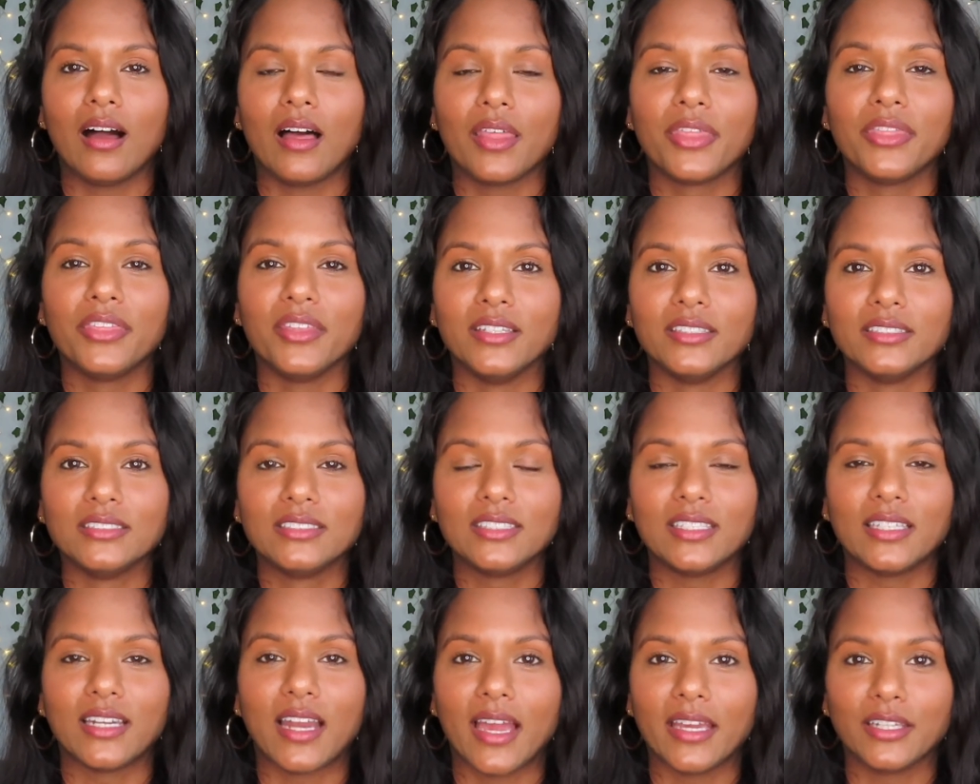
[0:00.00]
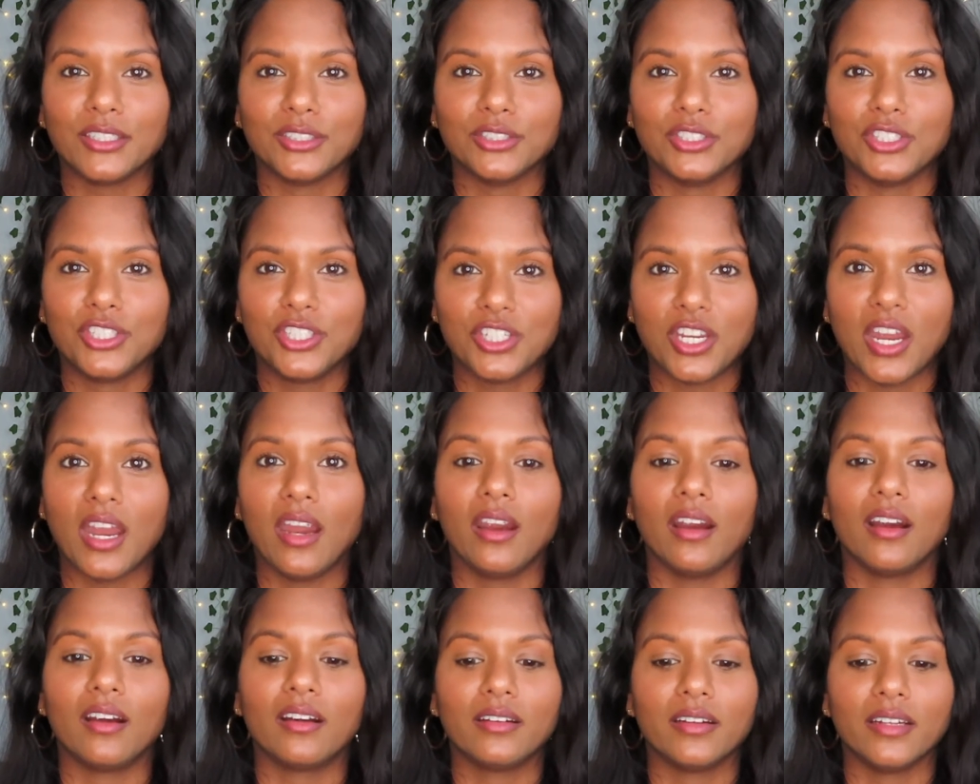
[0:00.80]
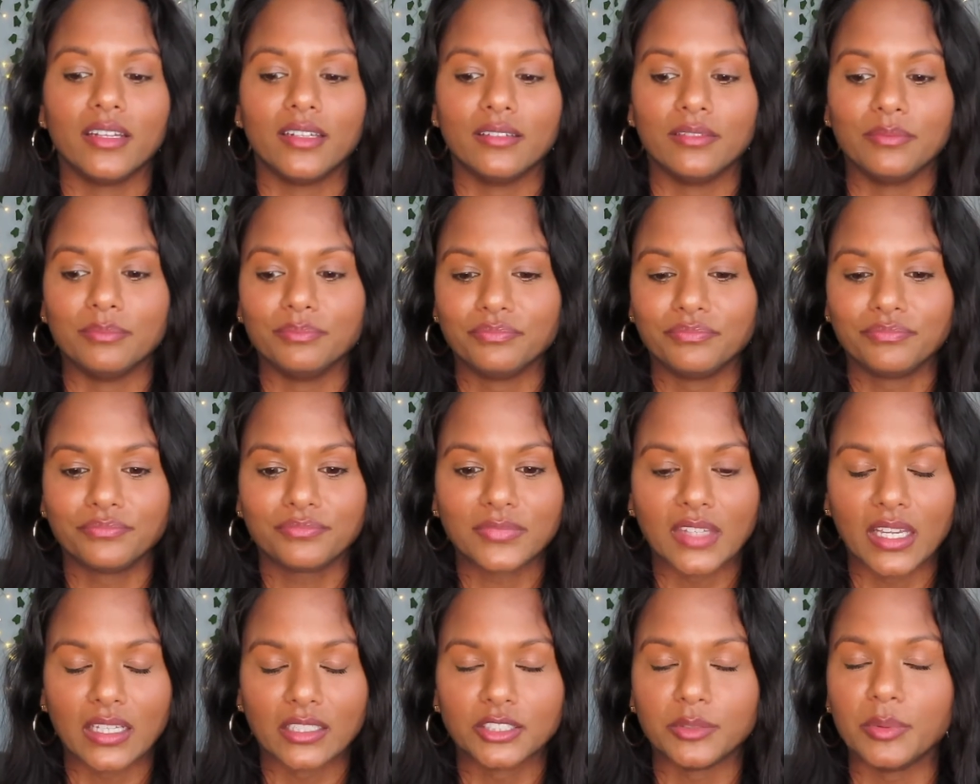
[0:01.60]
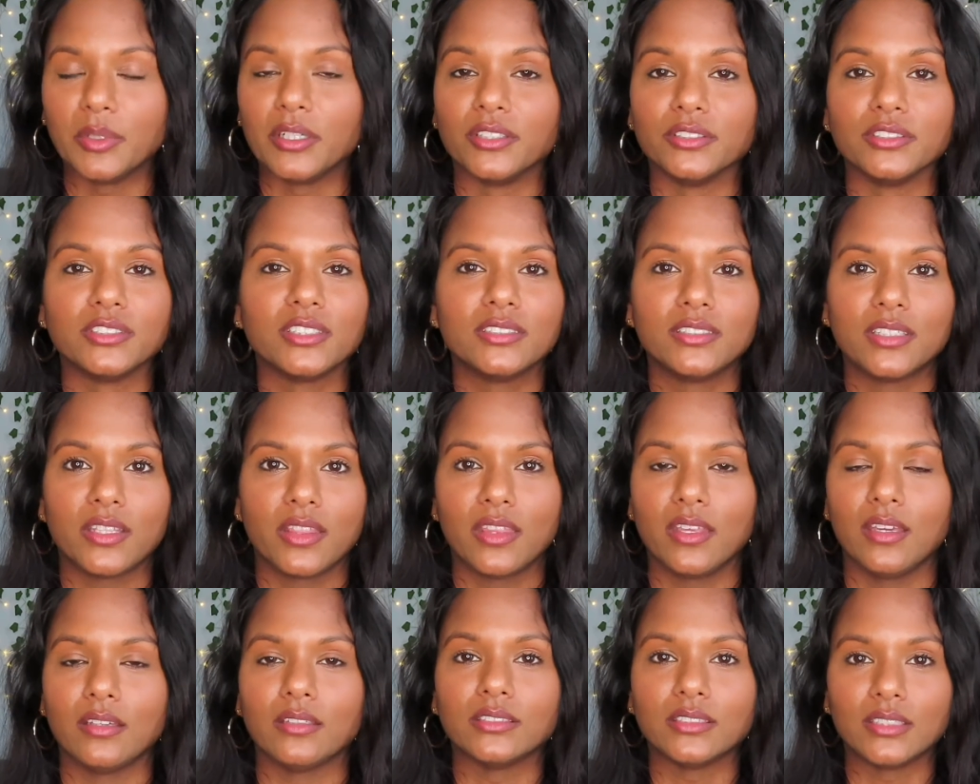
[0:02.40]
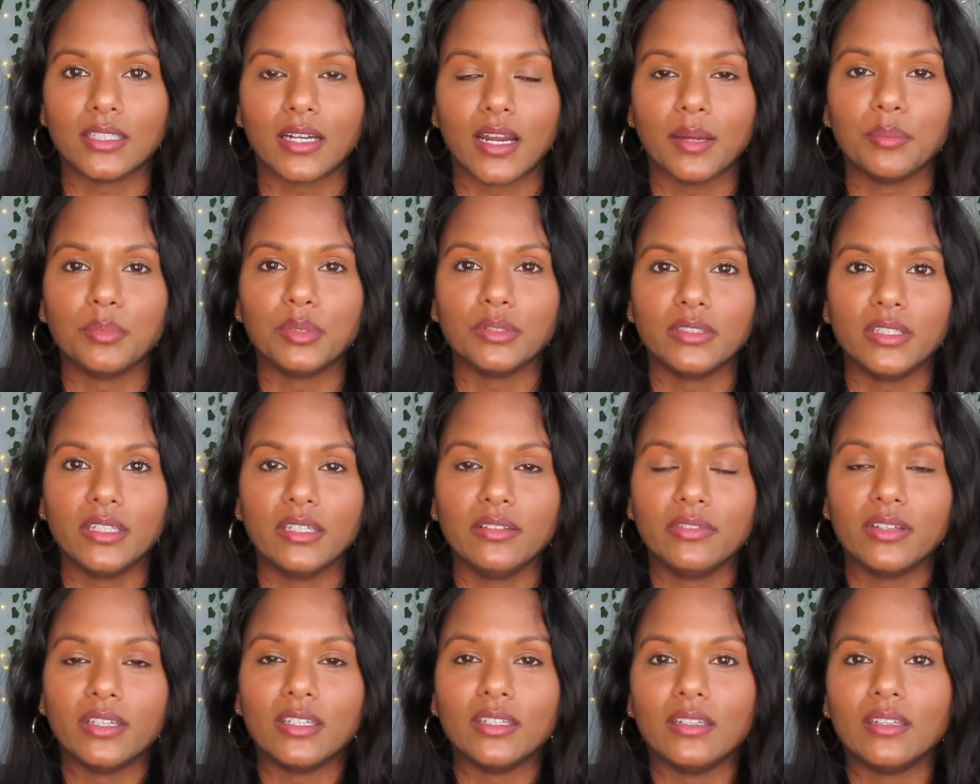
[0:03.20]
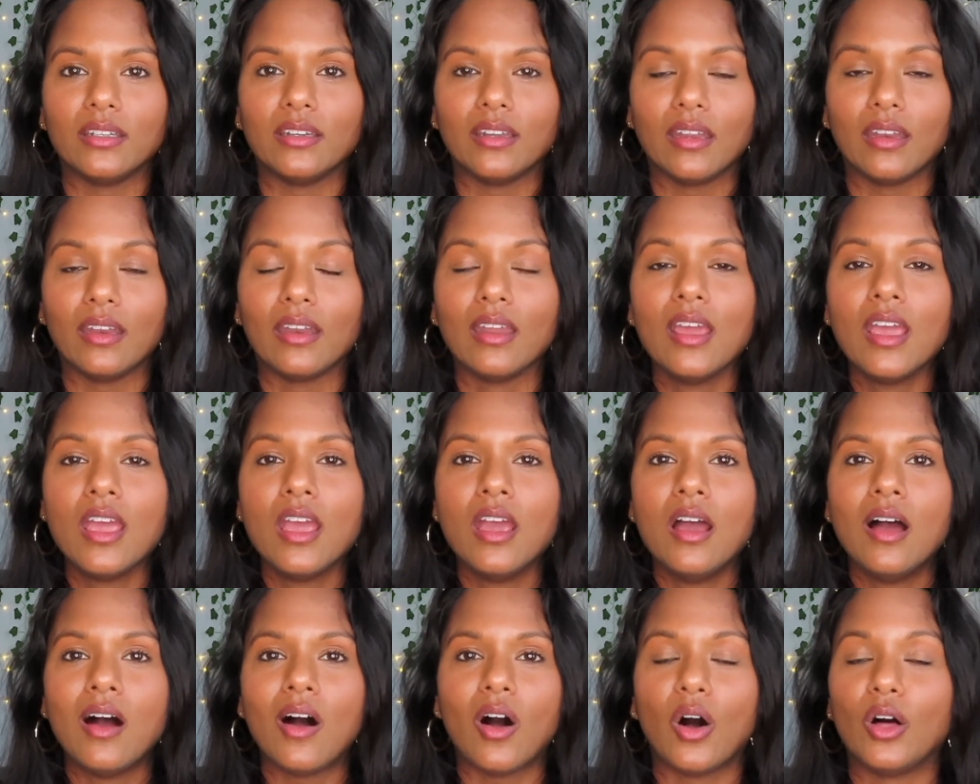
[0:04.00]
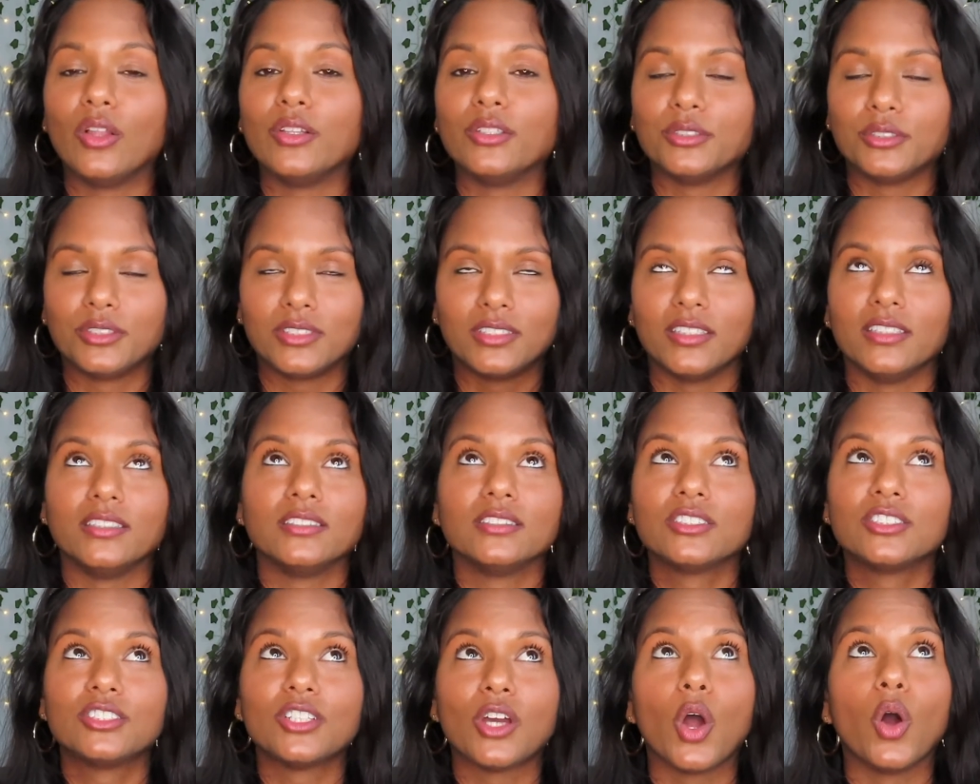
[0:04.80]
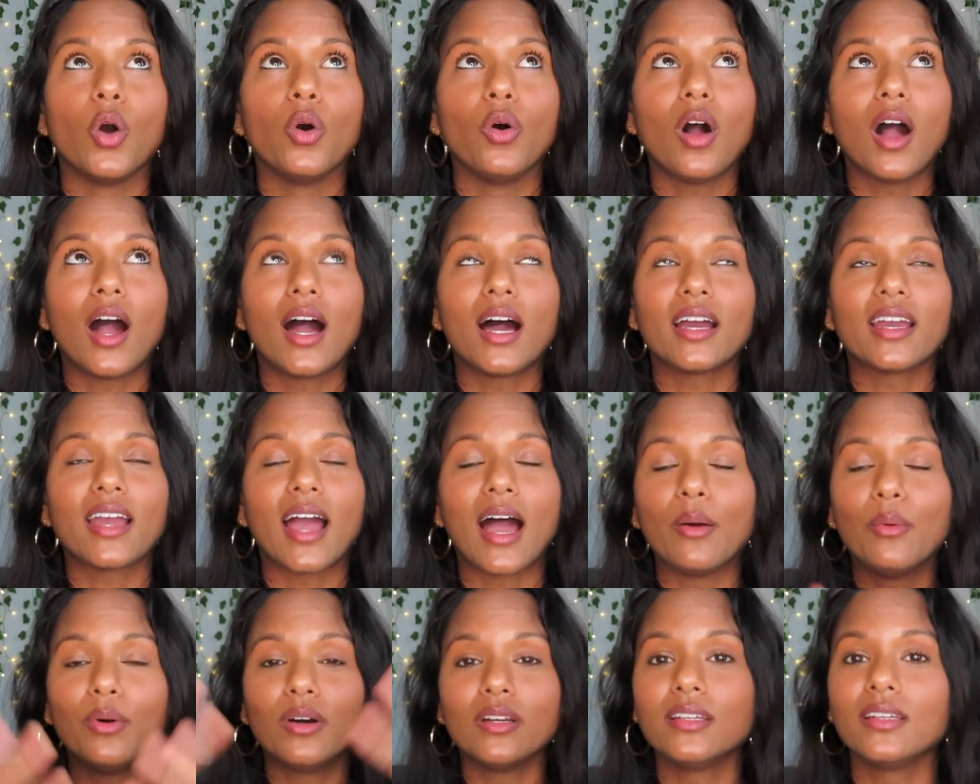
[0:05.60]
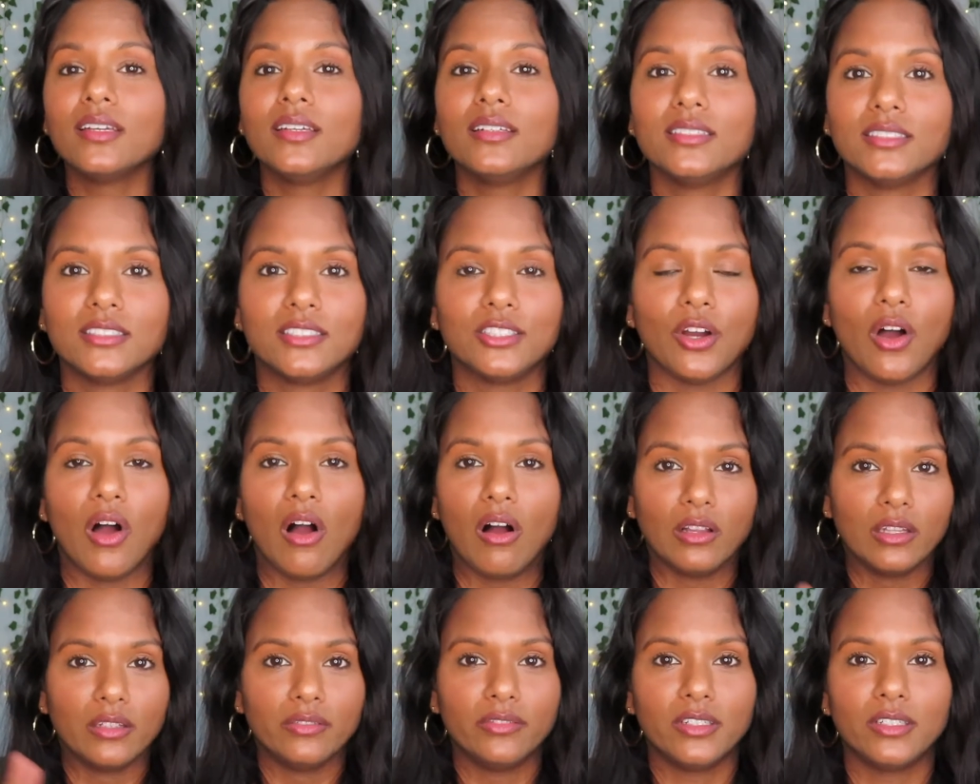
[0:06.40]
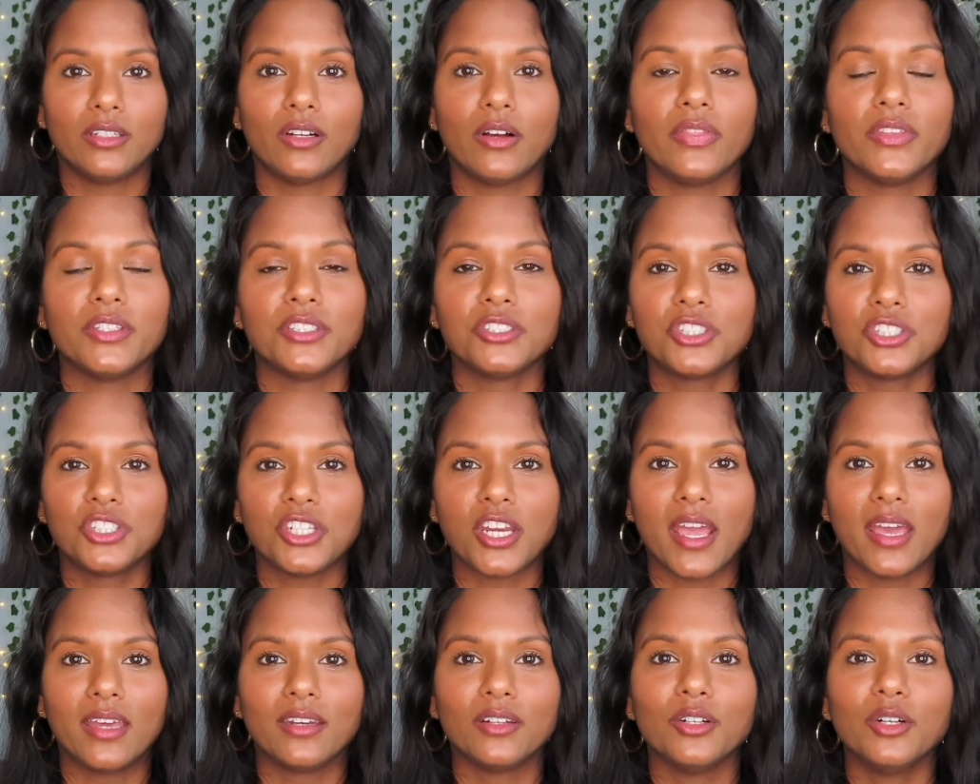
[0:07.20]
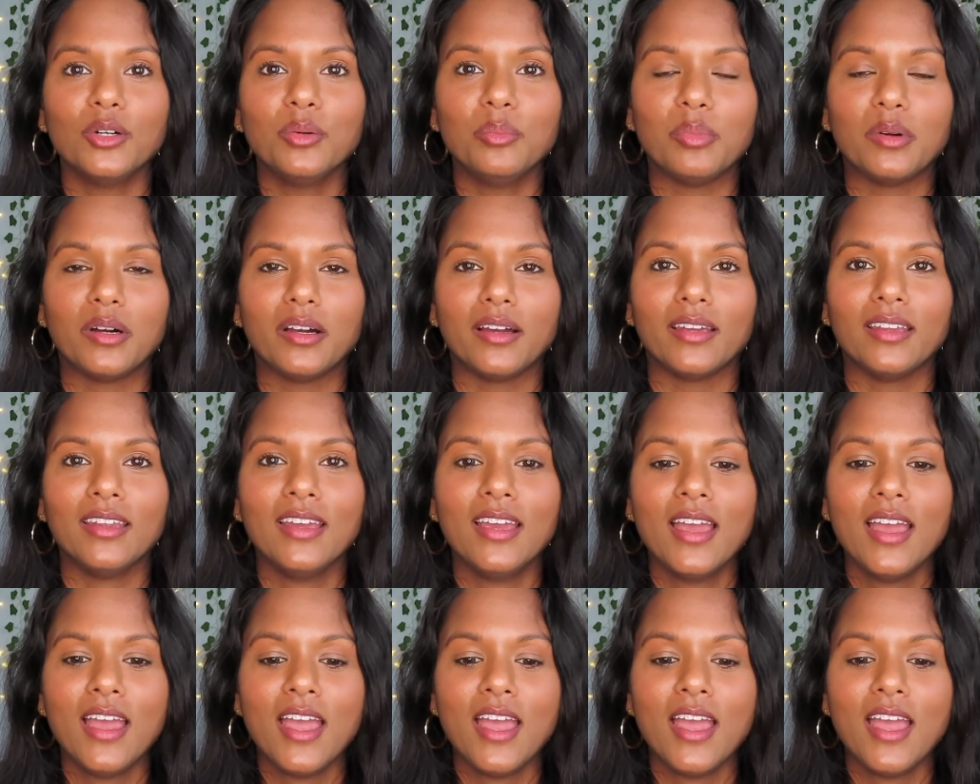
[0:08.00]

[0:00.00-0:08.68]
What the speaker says: things that I could share, and experiences and things that I believe in, and all those things. So I want to get into all of it on this channel, but